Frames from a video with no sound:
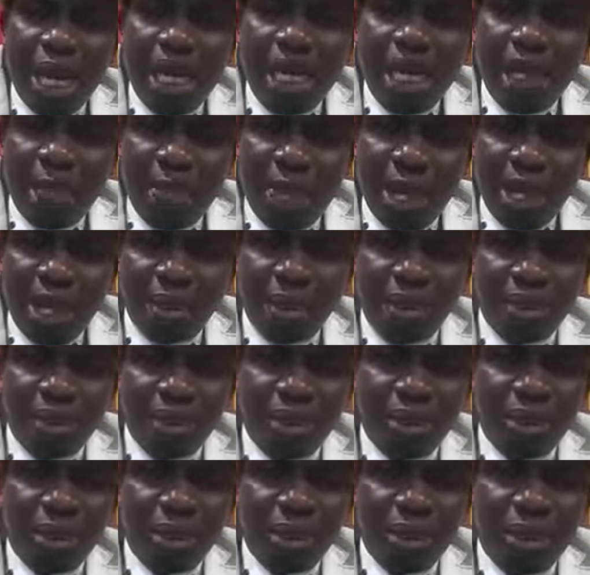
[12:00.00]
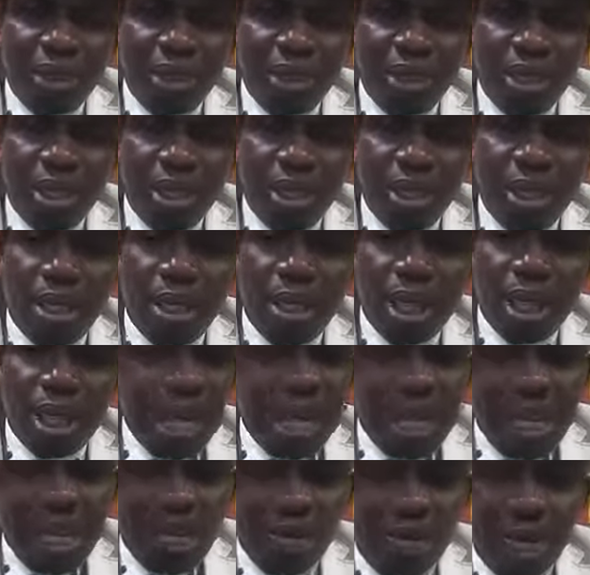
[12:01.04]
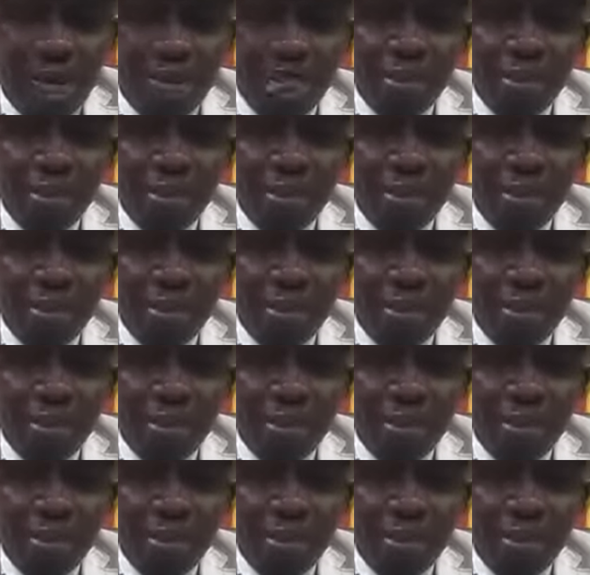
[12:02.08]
the page, can educate